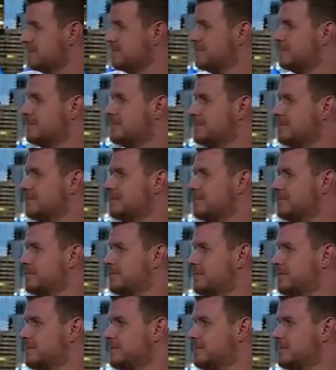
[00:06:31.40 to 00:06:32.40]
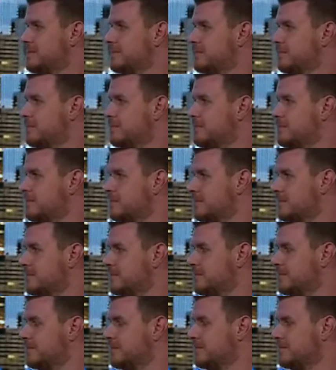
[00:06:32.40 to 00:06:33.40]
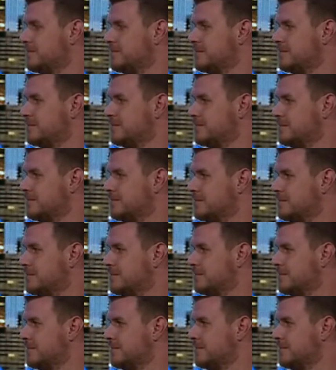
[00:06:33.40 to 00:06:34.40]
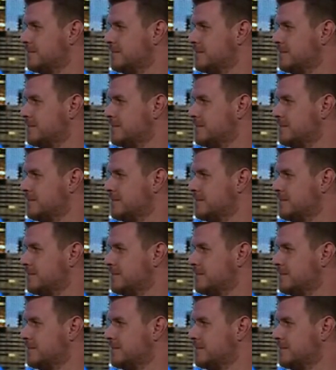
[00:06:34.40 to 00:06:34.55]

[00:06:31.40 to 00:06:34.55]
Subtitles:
The person shown says nothing.